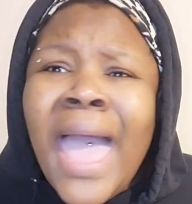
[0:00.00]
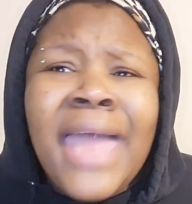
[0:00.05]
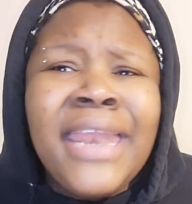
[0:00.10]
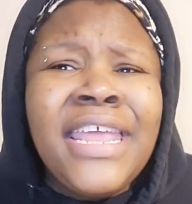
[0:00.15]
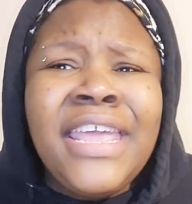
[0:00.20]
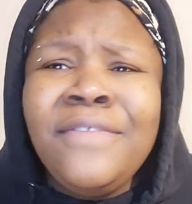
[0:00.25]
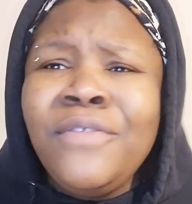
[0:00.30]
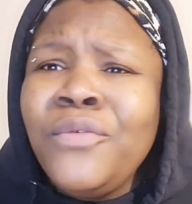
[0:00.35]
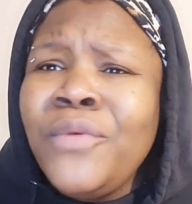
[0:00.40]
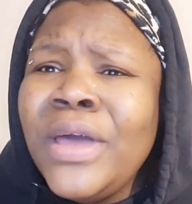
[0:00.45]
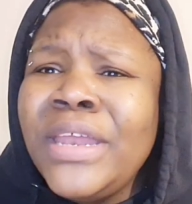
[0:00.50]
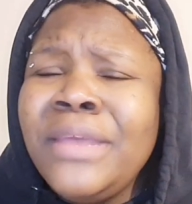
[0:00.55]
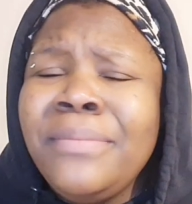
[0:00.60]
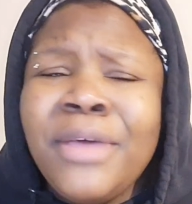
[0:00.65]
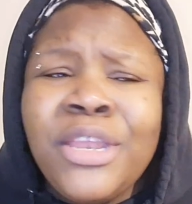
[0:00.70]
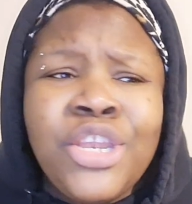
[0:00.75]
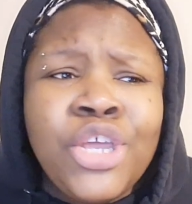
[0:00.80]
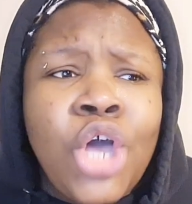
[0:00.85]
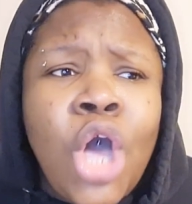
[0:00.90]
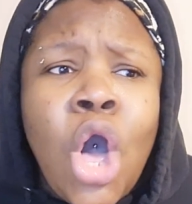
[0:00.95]
it. And even when
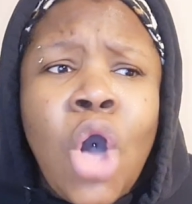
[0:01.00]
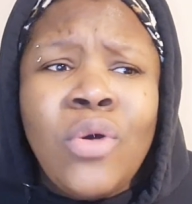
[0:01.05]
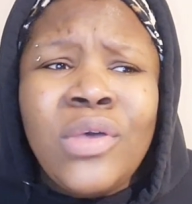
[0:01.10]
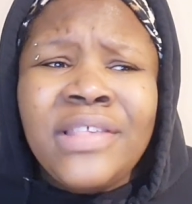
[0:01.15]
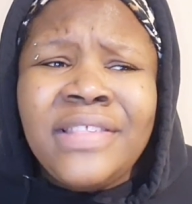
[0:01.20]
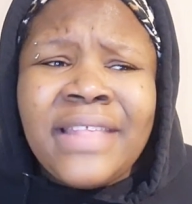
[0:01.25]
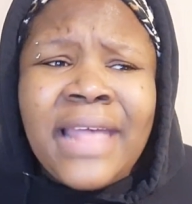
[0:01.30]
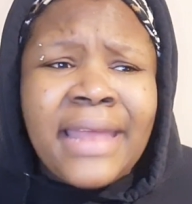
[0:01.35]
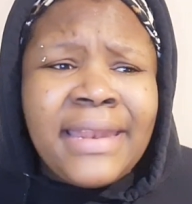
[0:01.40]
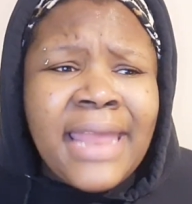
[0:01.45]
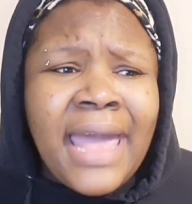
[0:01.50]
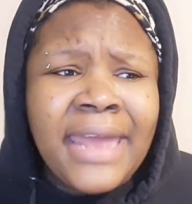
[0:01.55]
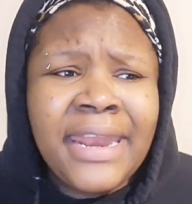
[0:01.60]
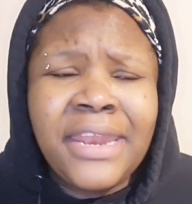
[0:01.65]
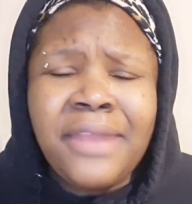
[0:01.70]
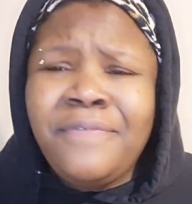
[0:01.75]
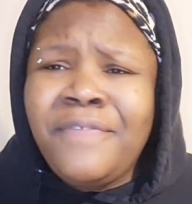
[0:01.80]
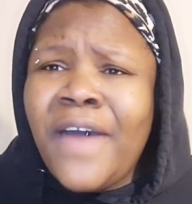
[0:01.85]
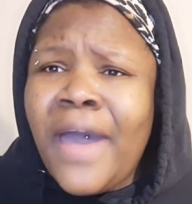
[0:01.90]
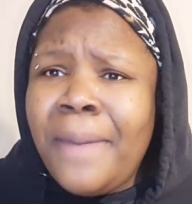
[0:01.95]
him and Nicole is sat down
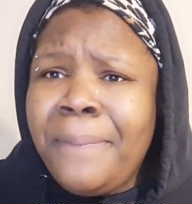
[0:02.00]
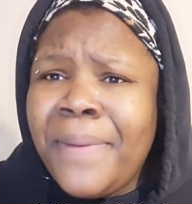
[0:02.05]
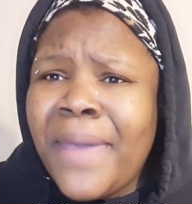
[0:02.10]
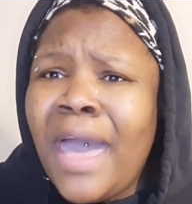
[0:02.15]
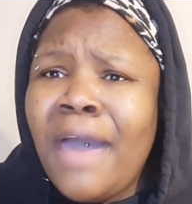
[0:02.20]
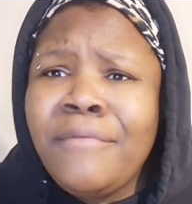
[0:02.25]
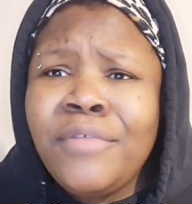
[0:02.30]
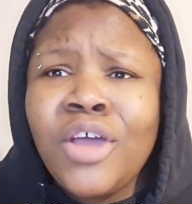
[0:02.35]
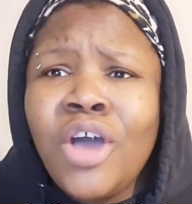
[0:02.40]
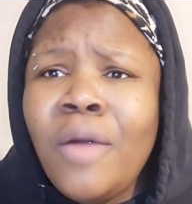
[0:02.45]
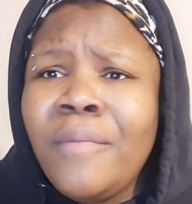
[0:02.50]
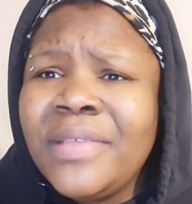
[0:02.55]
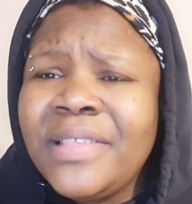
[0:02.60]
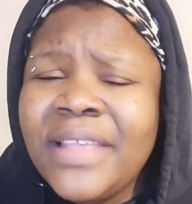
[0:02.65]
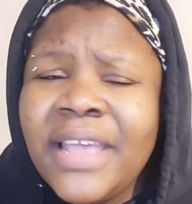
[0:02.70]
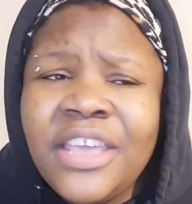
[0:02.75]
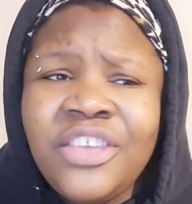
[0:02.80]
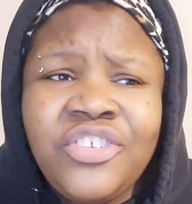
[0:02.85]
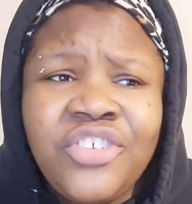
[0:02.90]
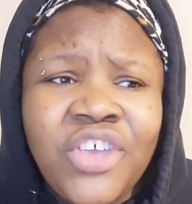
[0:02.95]
at the fire pit having a
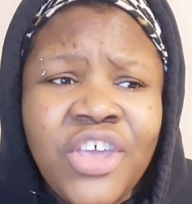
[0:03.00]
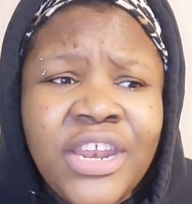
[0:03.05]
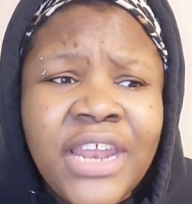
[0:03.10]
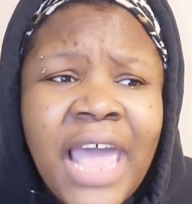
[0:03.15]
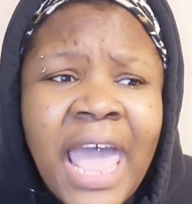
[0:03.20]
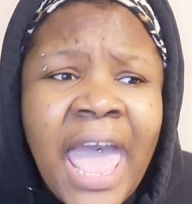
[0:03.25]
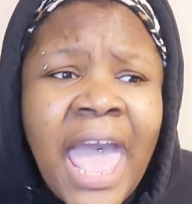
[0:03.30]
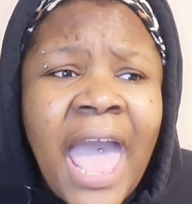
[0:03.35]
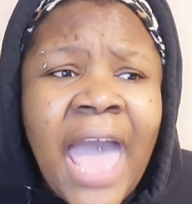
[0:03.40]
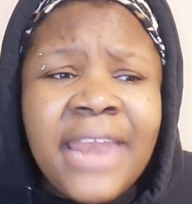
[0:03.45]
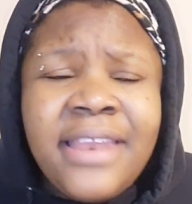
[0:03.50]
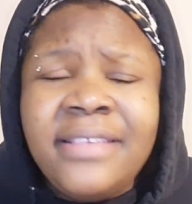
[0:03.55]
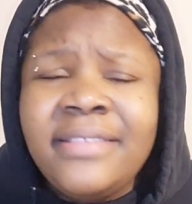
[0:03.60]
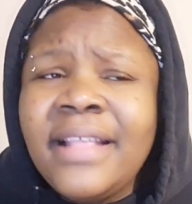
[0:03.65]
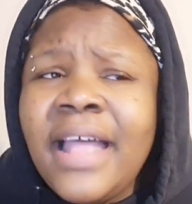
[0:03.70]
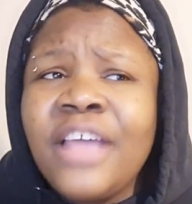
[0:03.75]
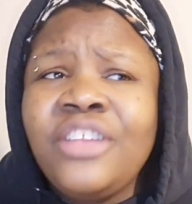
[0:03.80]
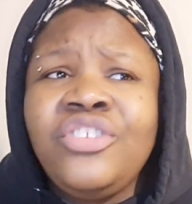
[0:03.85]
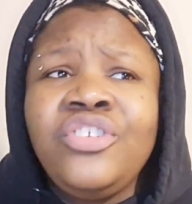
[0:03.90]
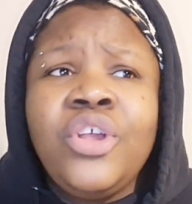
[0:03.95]
conversation, and
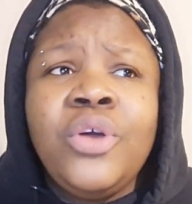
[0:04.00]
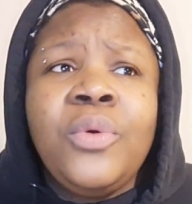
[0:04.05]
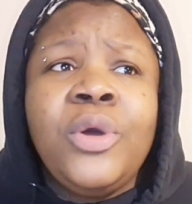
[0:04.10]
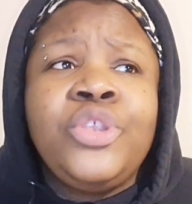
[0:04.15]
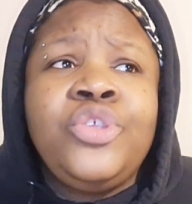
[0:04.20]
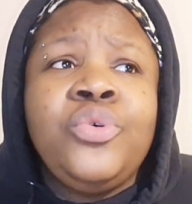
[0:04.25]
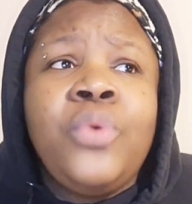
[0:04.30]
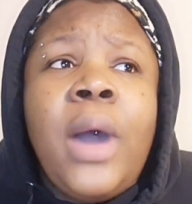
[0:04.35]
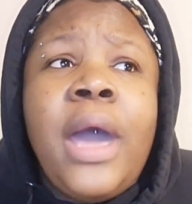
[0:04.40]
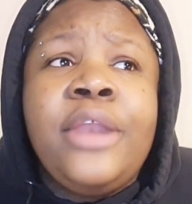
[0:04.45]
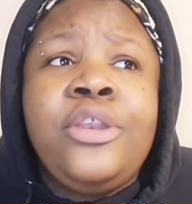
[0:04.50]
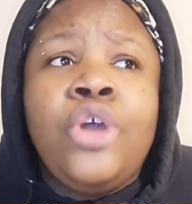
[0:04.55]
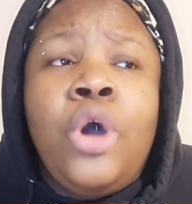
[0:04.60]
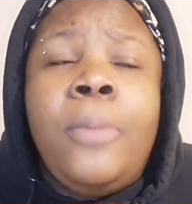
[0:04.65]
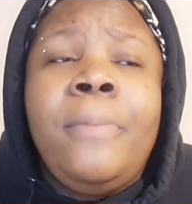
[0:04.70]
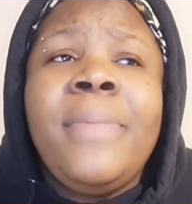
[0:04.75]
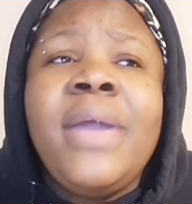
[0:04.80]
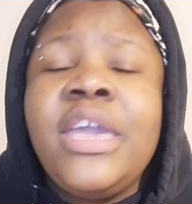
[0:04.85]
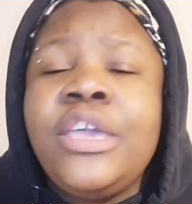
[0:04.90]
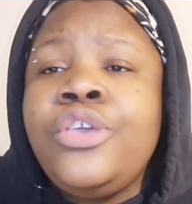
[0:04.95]
he's like, you know what, do I
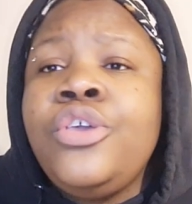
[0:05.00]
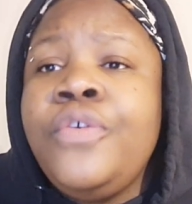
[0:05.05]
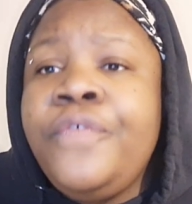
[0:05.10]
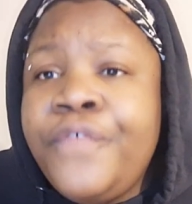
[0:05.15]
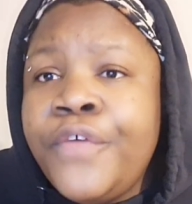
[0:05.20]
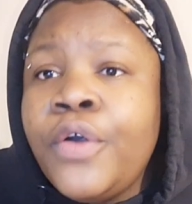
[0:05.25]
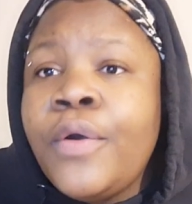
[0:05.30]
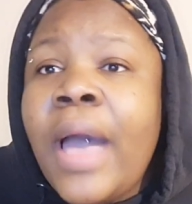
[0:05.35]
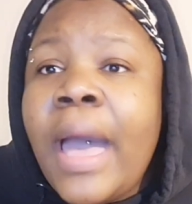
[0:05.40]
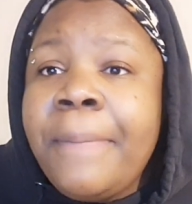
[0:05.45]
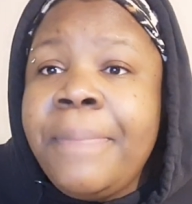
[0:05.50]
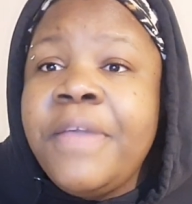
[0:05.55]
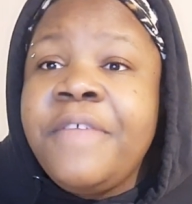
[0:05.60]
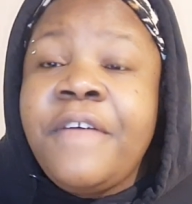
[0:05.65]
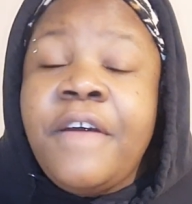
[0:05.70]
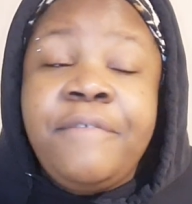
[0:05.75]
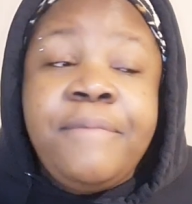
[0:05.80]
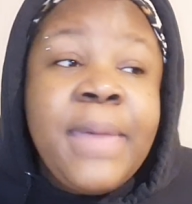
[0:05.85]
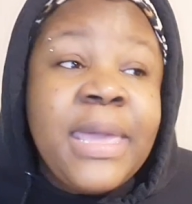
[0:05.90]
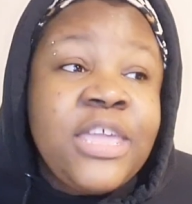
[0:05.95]
not make you feel happy?
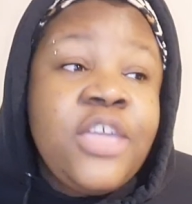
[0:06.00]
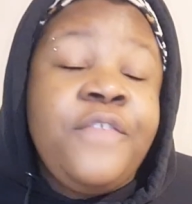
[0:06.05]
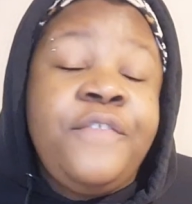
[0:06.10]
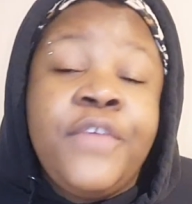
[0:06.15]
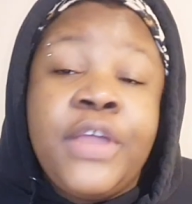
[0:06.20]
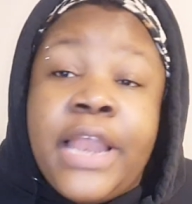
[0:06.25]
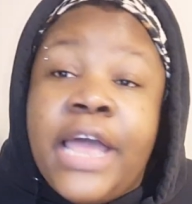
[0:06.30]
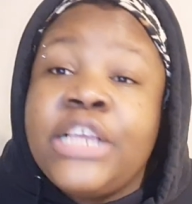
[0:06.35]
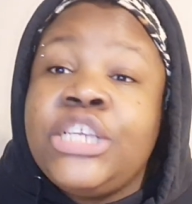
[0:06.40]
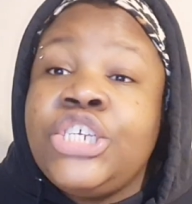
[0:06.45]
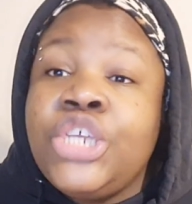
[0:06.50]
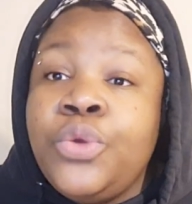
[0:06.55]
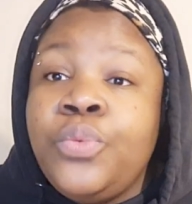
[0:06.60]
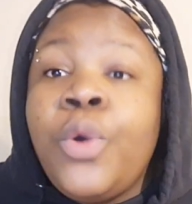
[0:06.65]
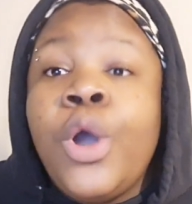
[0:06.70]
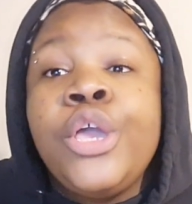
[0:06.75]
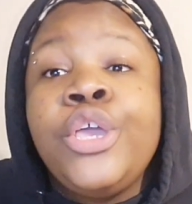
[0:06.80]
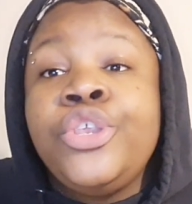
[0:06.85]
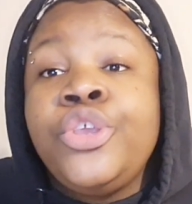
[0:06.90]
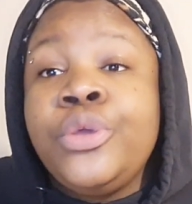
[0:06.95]
If I make you feel like shit,
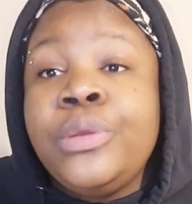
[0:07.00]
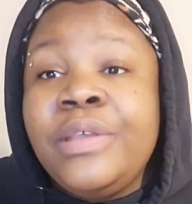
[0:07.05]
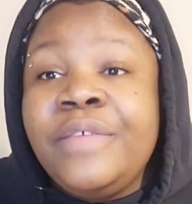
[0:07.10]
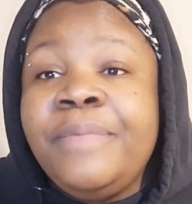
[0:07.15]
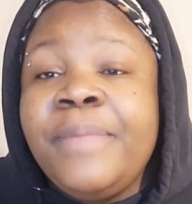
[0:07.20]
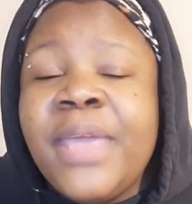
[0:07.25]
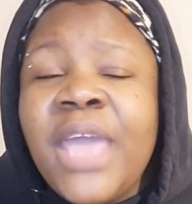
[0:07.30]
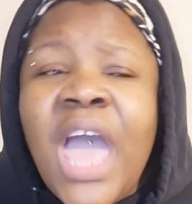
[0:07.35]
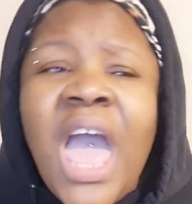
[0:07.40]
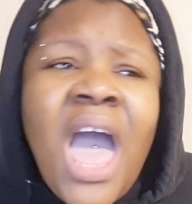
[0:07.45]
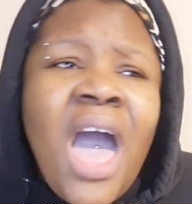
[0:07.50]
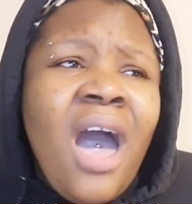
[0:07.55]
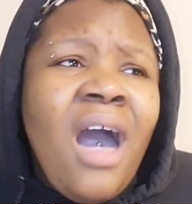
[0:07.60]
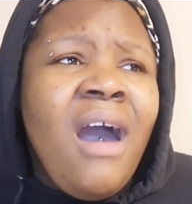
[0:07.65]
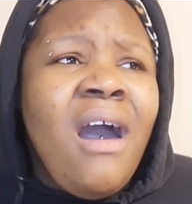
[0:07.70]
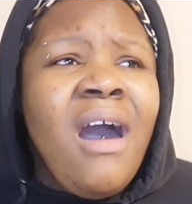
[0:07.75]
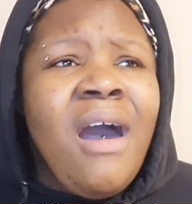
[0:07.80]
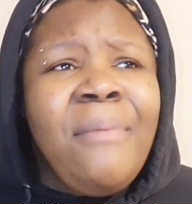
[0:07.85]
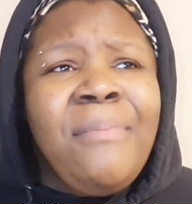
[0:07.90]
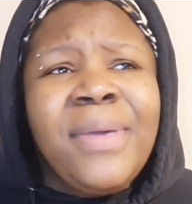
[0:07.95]
what are you doing with me?
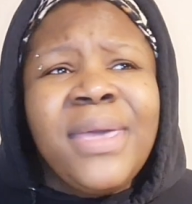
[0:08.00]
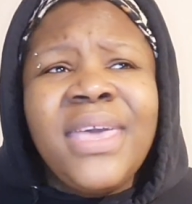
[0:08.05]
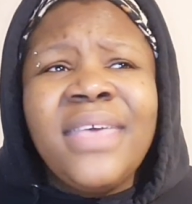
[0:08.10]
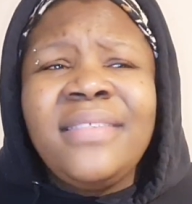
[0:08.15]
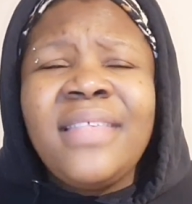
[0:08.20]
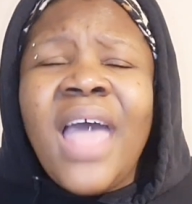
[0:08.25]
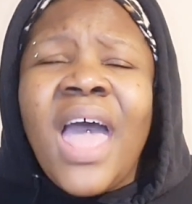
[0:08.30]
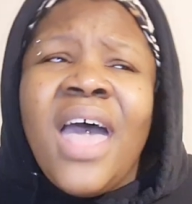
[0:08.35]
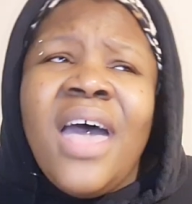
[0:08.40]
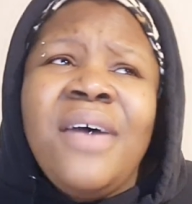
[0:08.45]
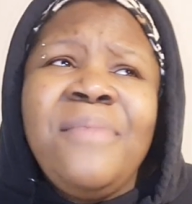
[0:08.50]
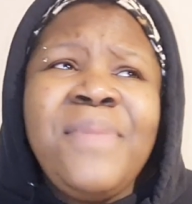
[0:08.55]
Oh, because